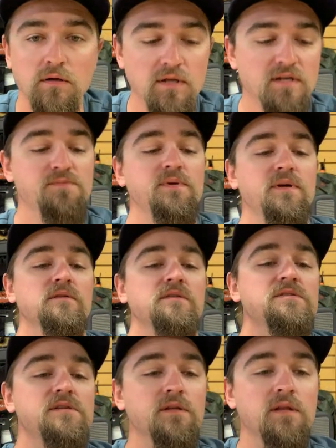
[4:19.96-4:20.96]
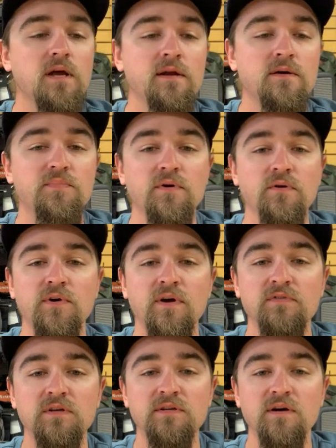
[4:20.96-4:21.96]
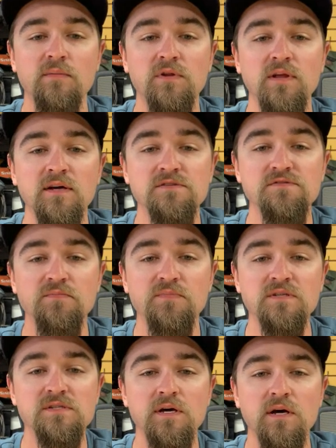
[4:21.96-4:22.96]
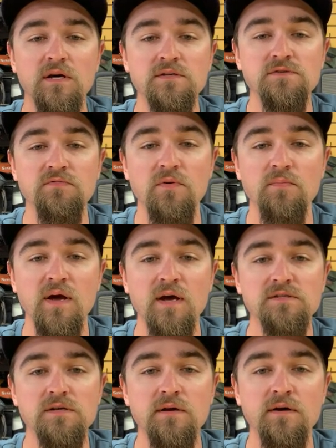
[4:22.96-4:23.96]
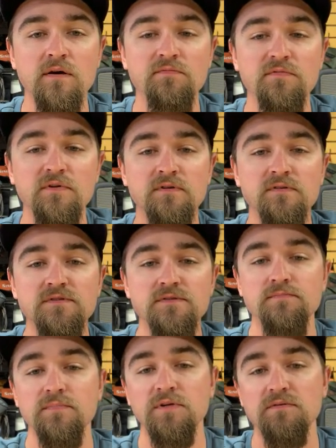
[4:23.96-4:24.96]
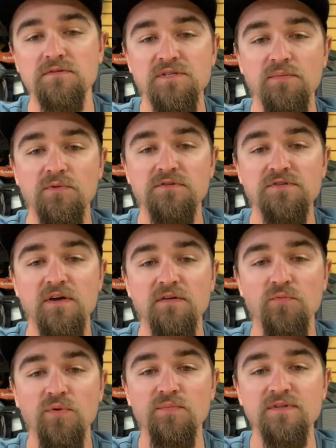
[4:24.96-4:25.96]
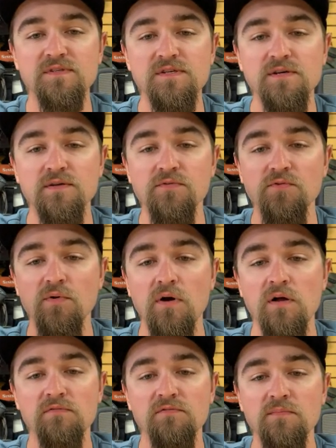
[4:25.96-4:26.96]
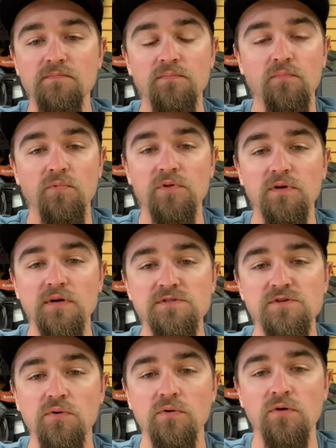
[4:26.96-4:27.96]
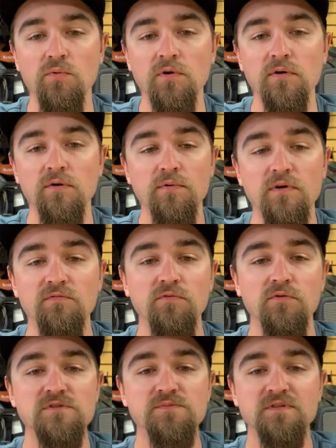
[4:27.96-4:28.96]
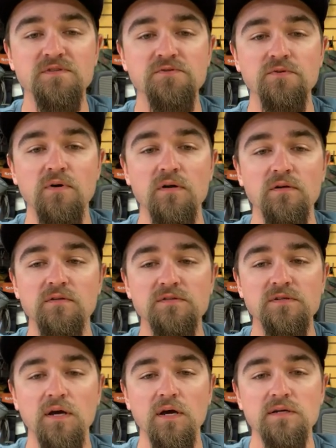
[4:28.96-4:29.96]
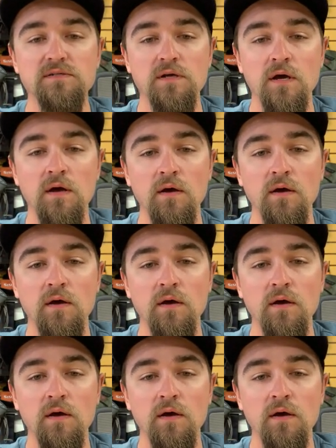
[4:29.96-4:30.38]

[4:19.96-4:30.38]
Last but not least in the lineup here, we have the Double X from these guys over at Maxxon Outfitters. Similar stuff that we've been seeing through all of them. Really nice cork work, reinforcements through all of those guys.